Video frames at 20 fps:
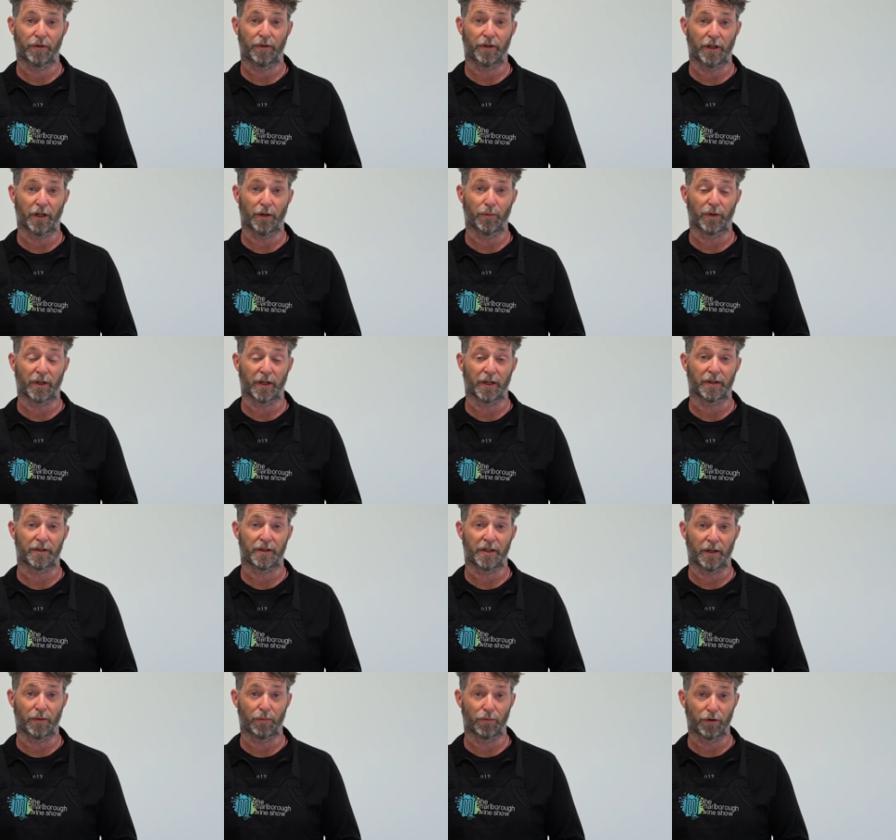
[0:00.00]
You know, we're going to
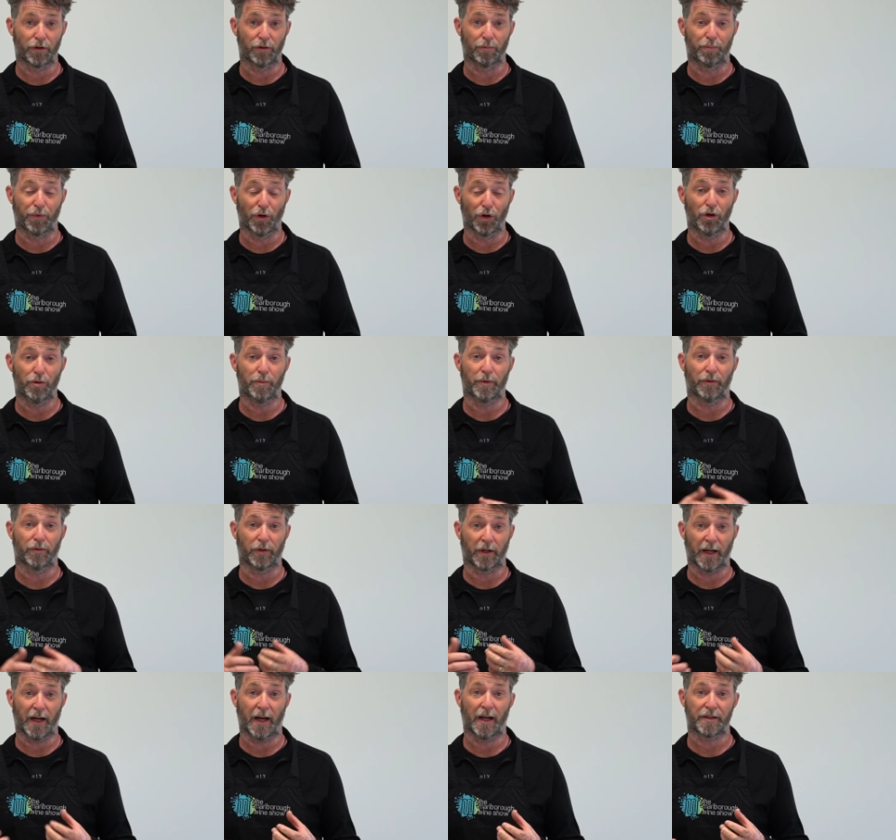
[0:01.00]
see a real boom in
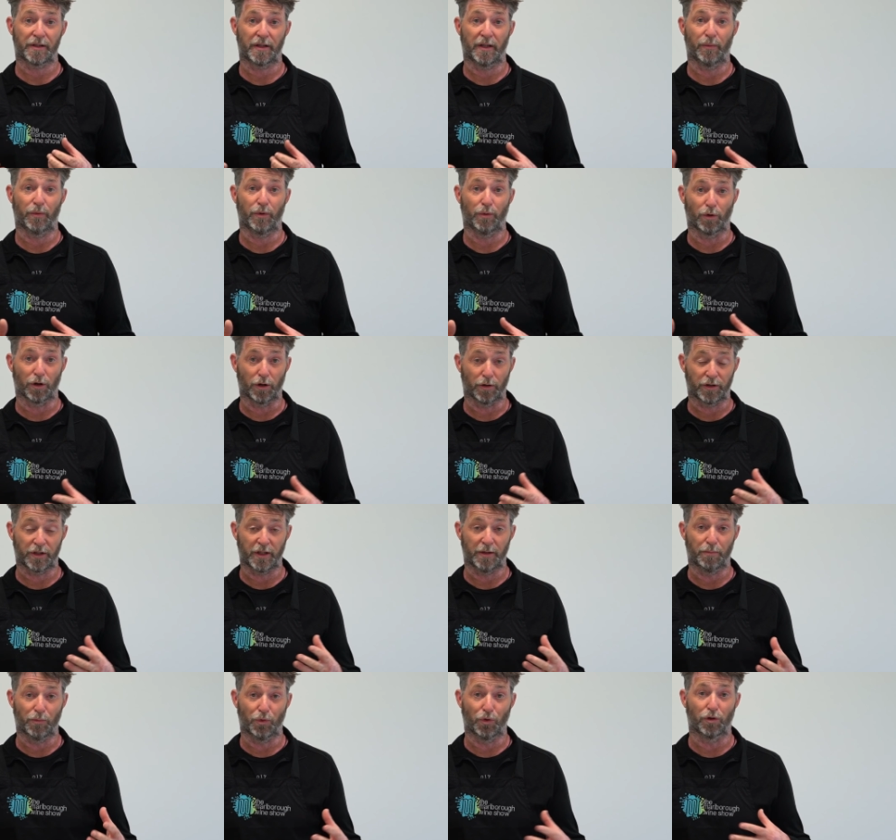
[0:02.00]
regards to that. We want to
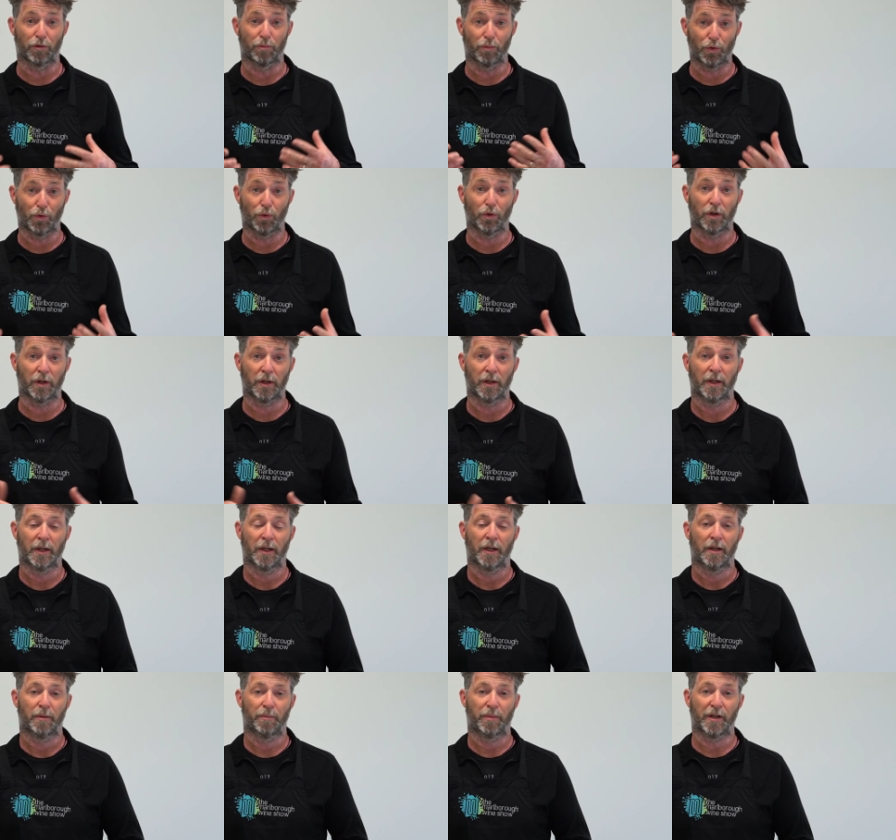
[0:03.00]
see more and more
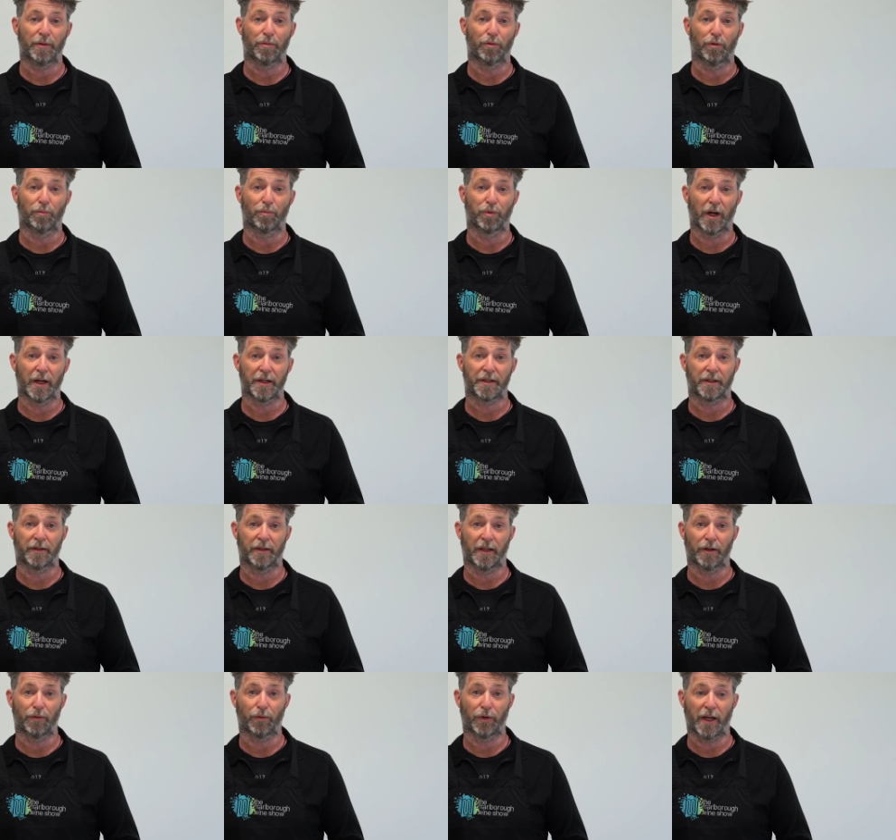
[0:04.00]
people
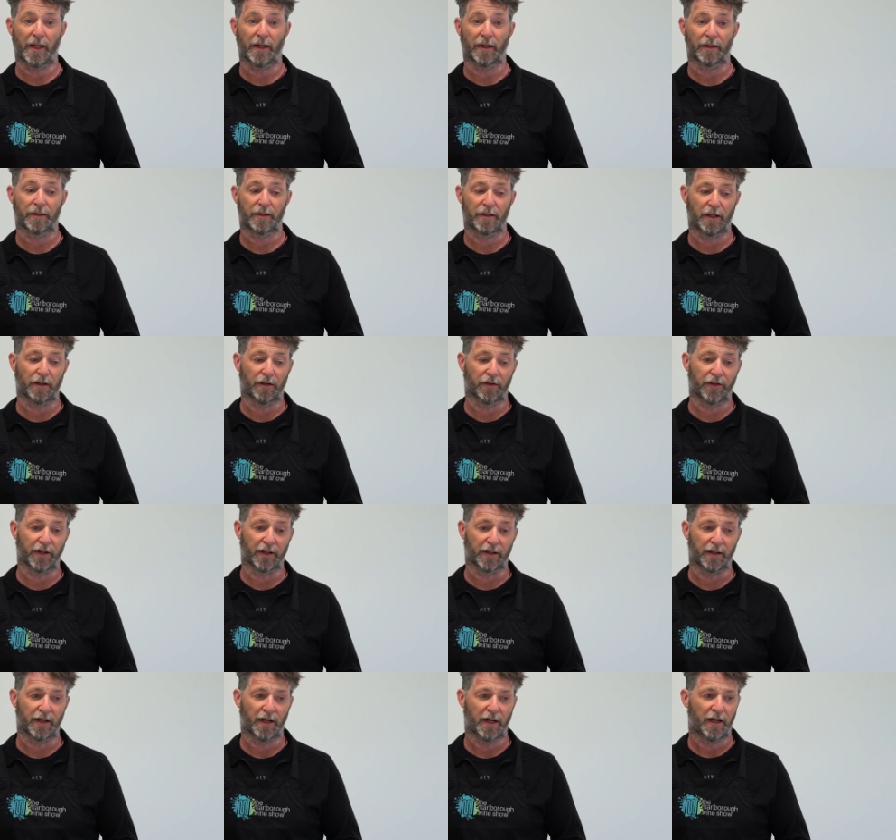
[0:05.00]
embracing that organics. And I
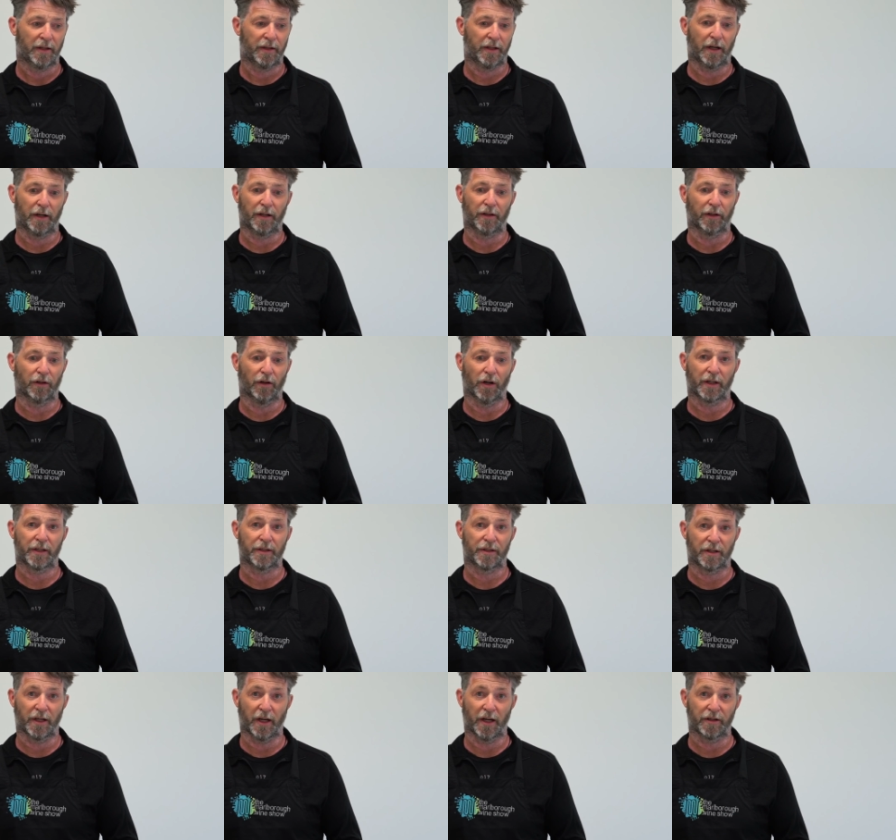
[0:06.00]
think the only thing I
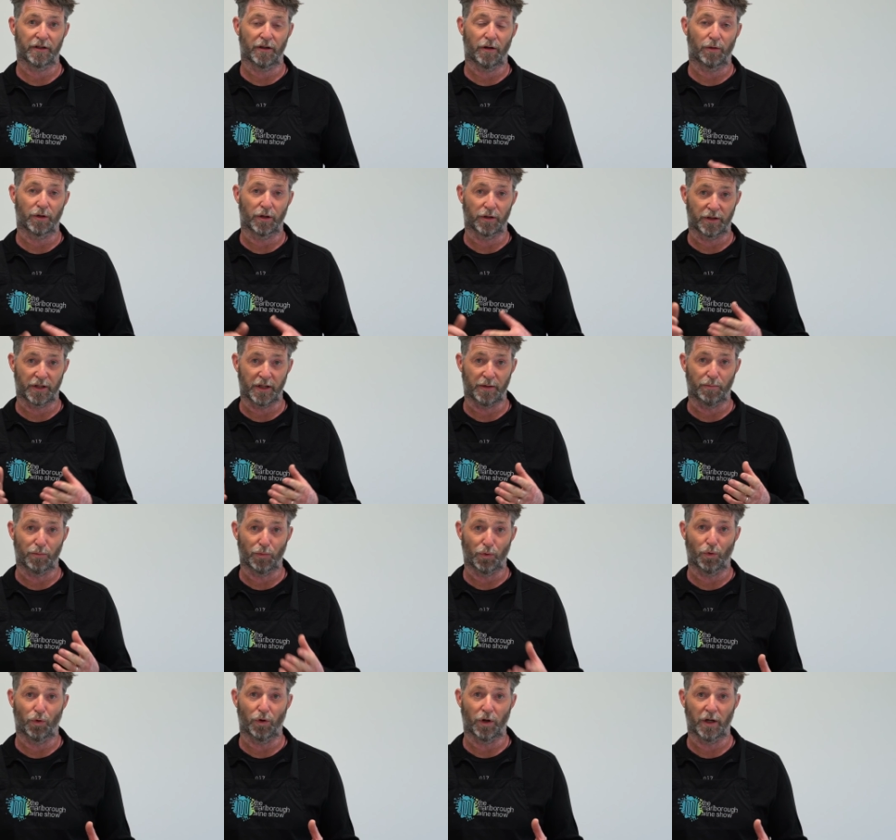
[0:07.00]
can say is I want to see
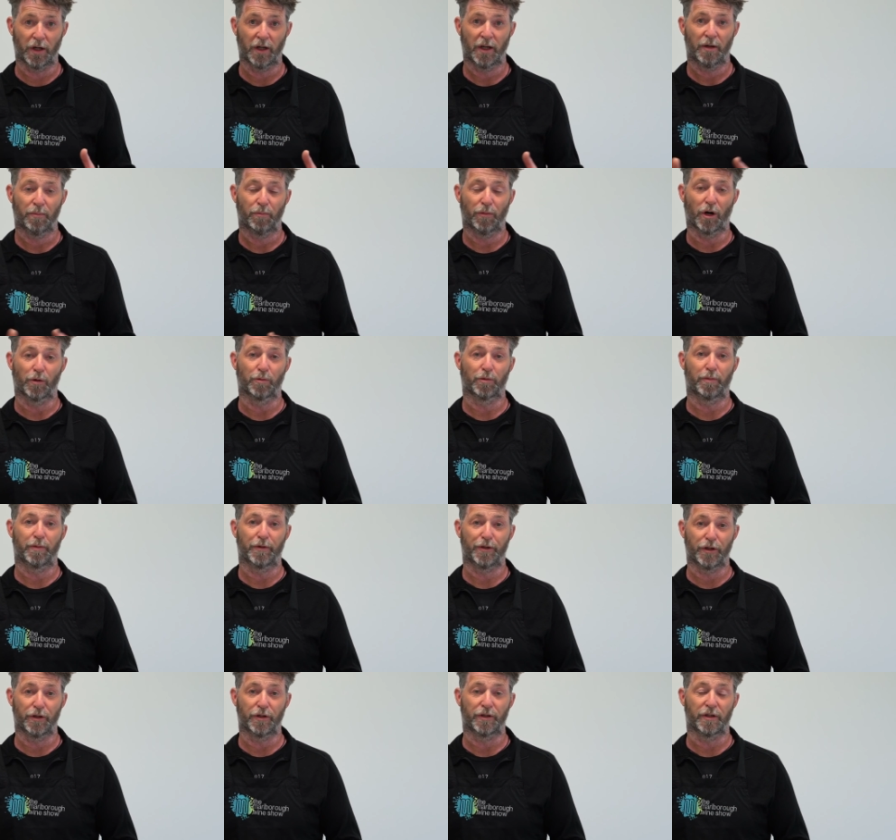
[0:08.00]
more Marlborough
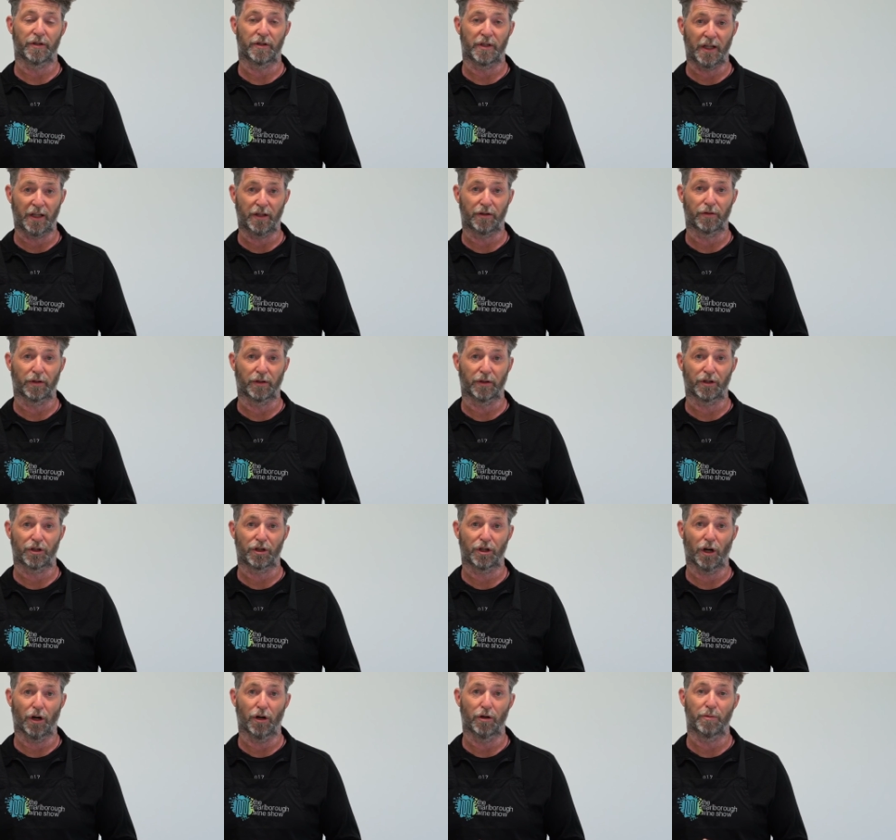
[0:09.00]
producers entering the
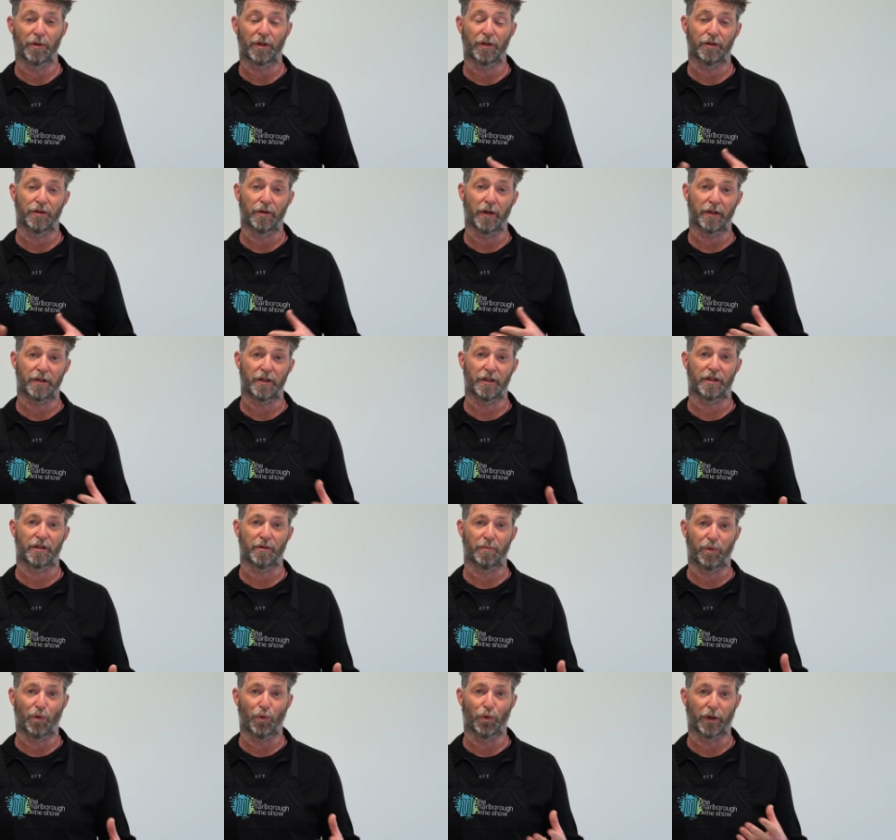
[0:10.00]
show, because you're actually
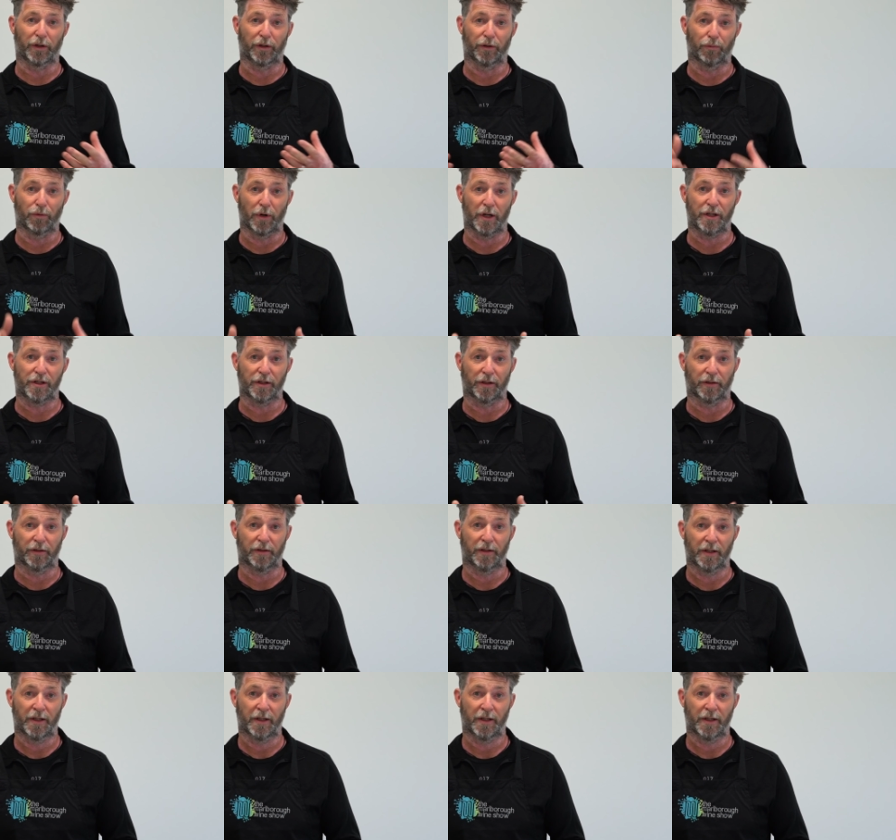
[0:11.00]
supporting the region.